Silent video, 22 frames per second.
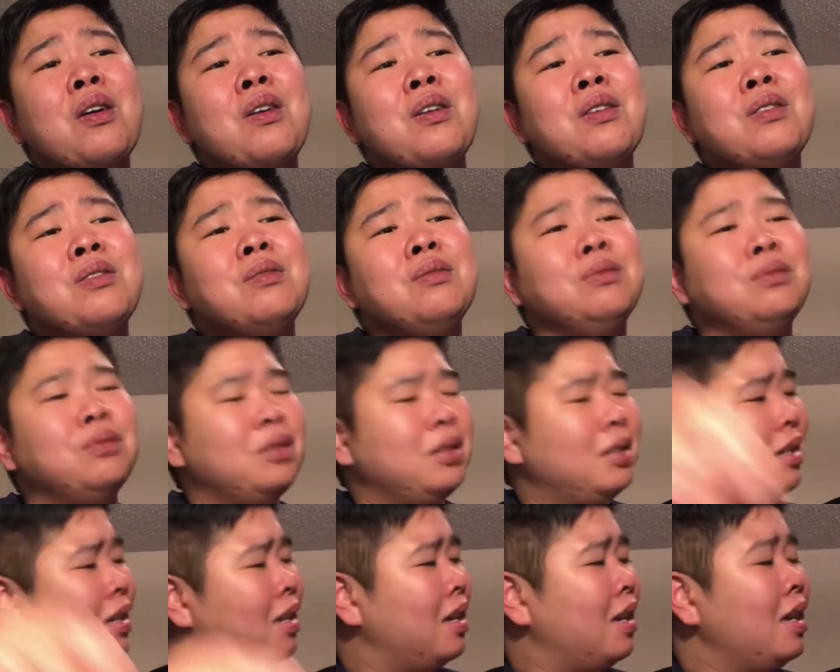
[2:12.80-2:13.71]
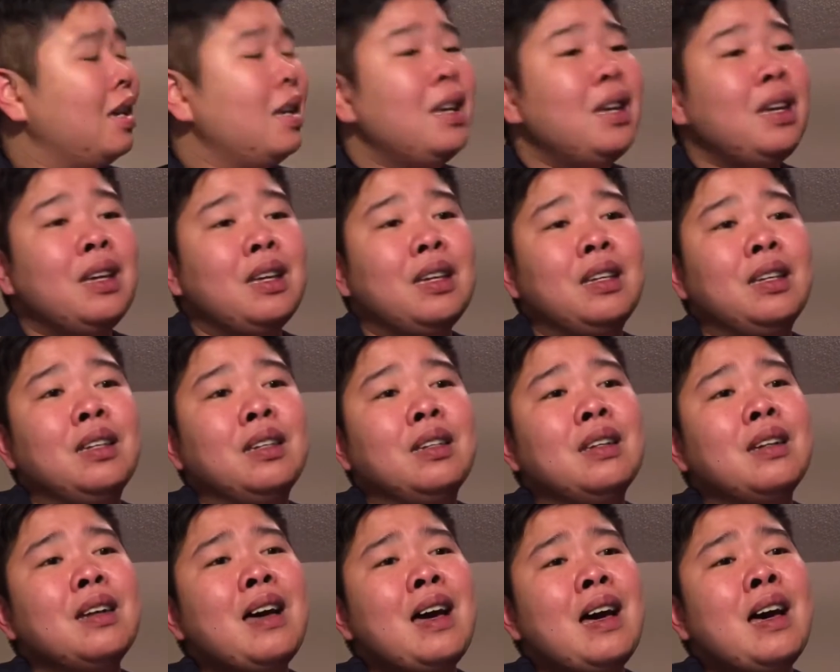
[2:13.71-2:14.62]
Whoa.
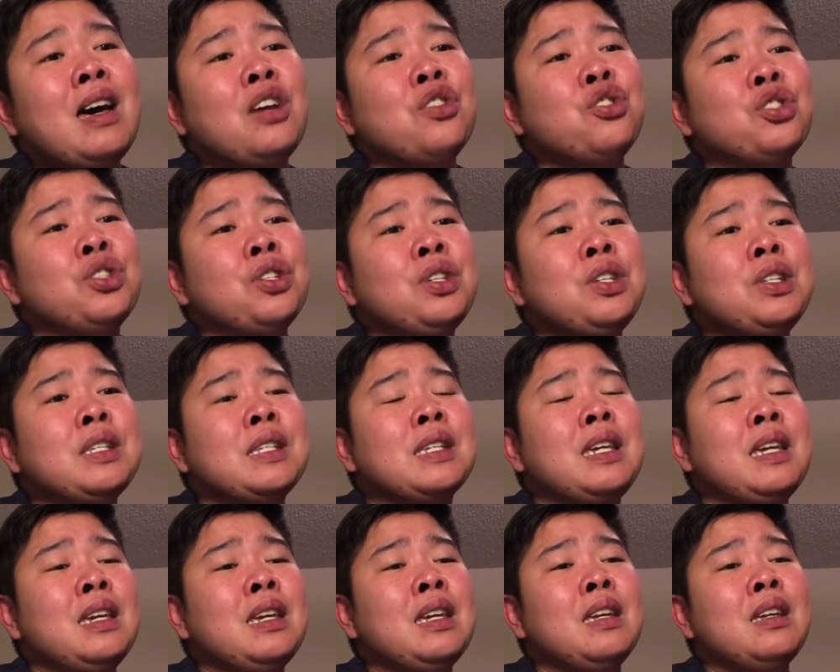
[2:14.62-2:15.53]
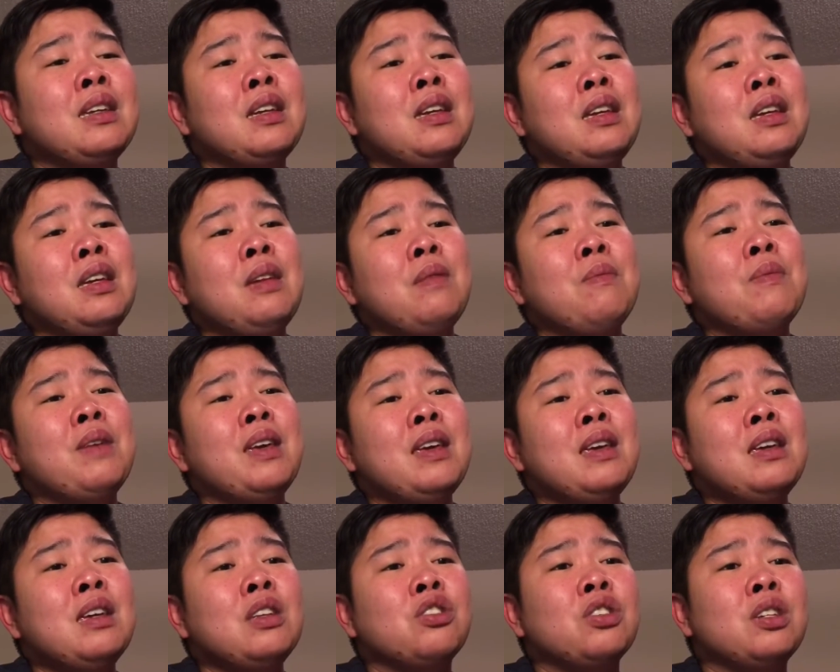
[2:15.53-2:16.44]
And I just can't
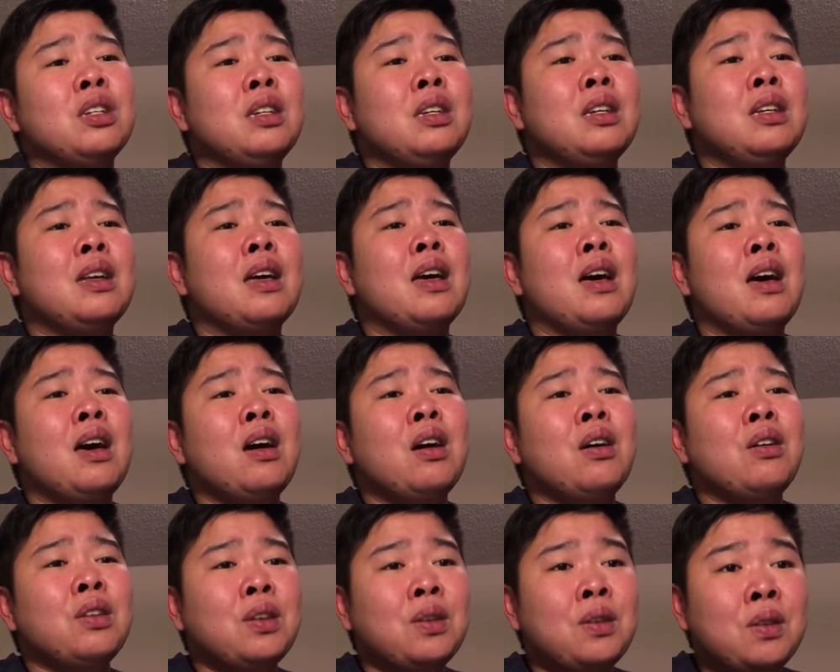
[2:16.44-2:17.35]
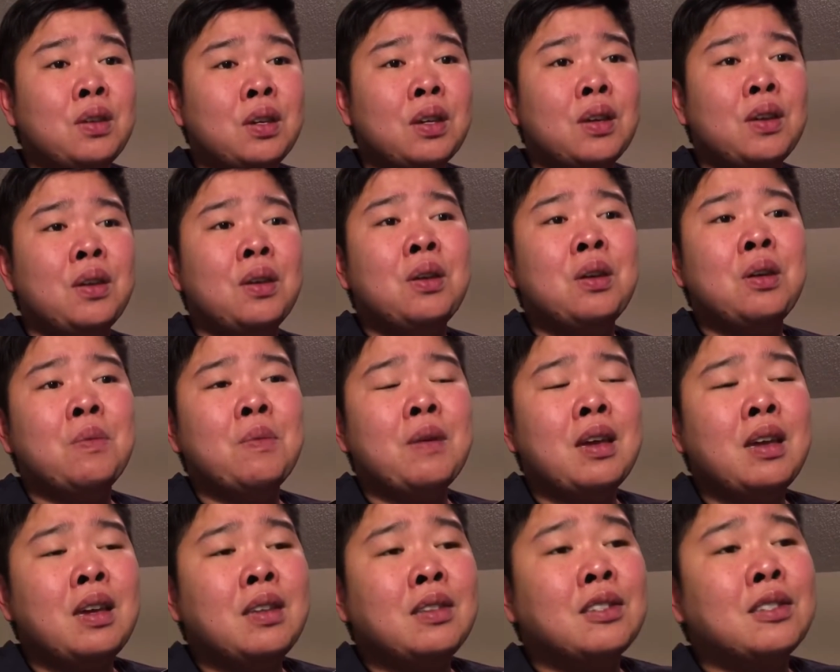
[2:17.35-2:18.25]
imagine how you could
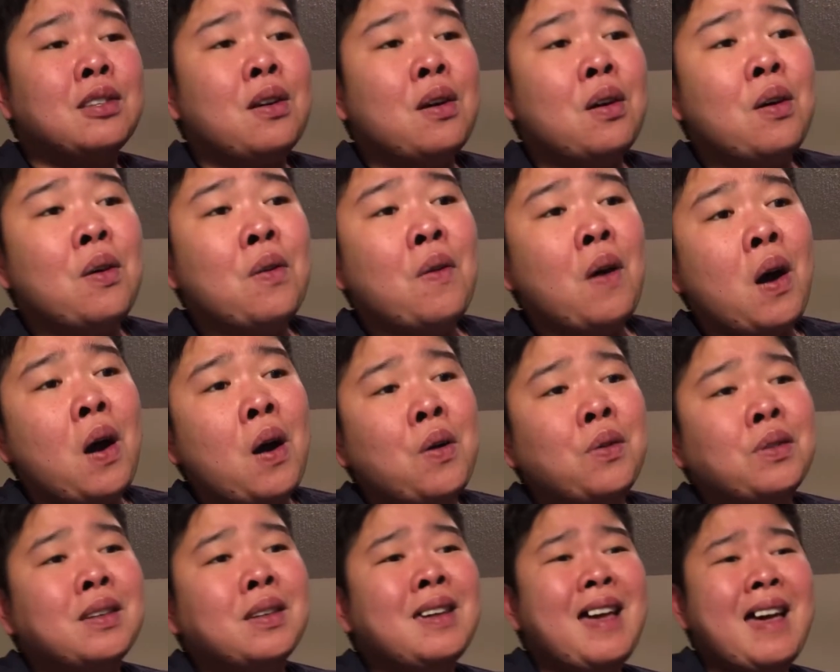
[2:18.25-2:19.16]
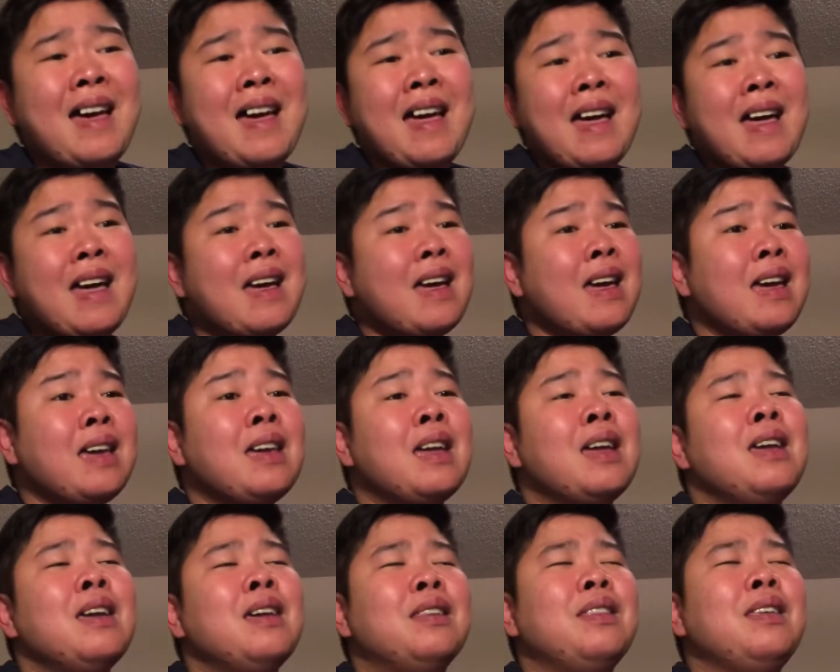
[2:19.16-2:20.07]
be so okay
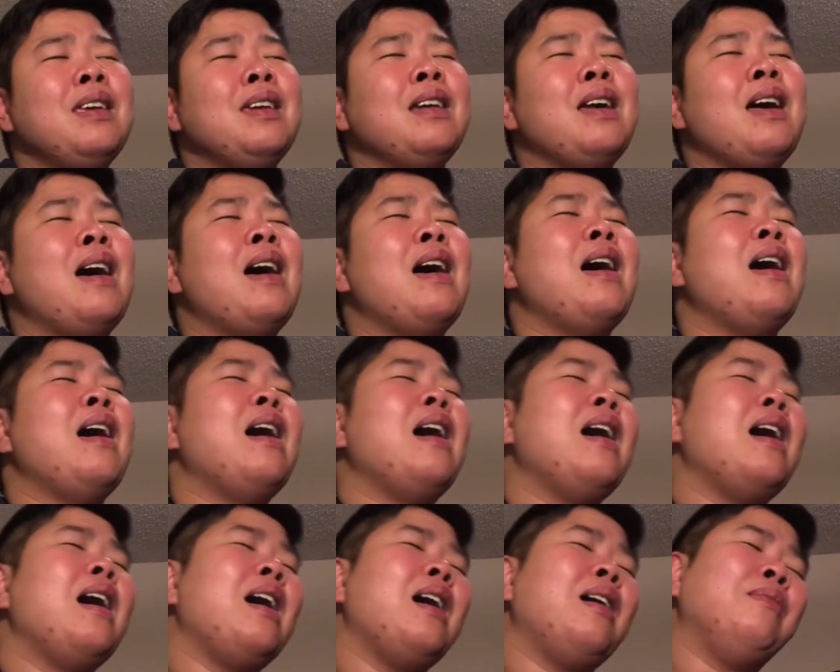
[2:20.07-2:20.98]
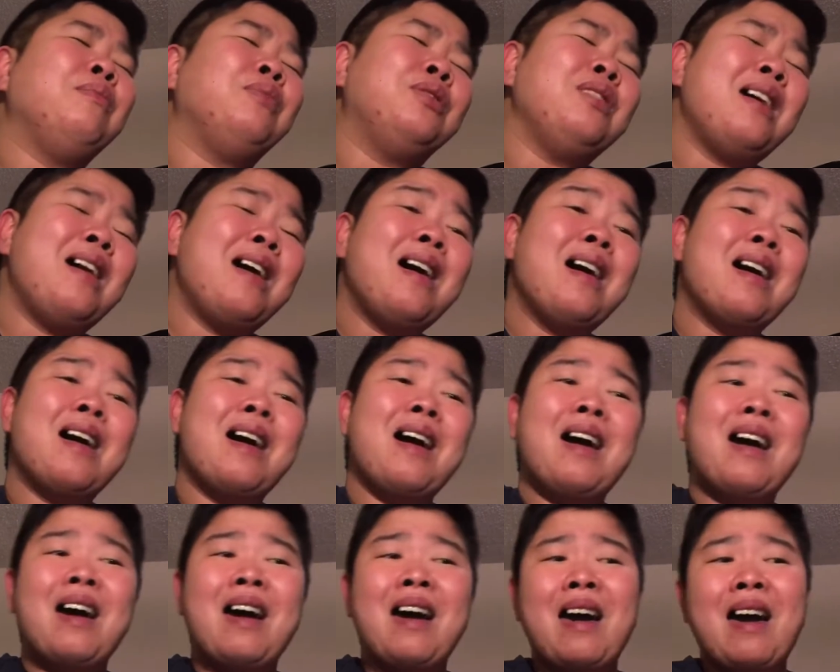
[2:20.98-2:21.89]
that I'm
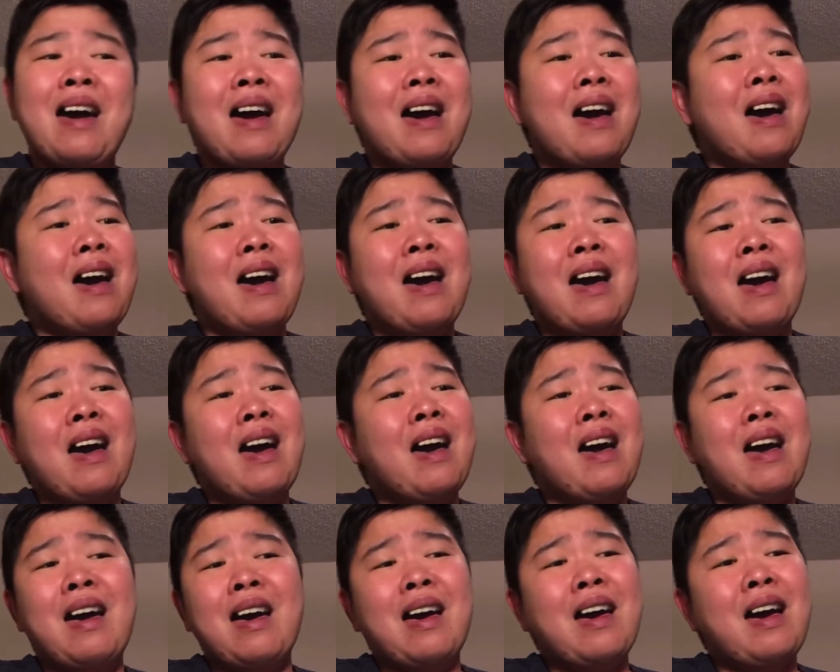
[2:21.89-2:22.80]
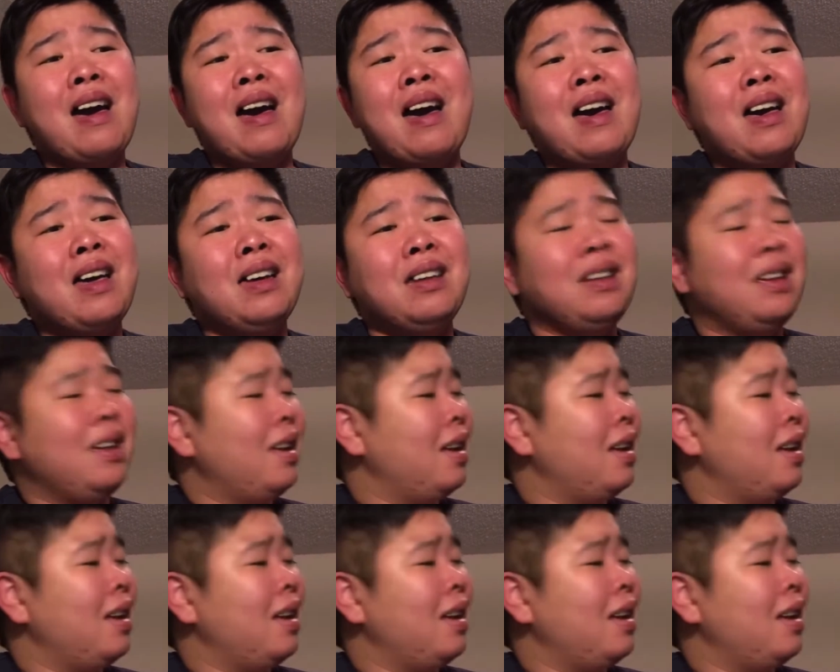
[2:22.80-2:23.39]
gone.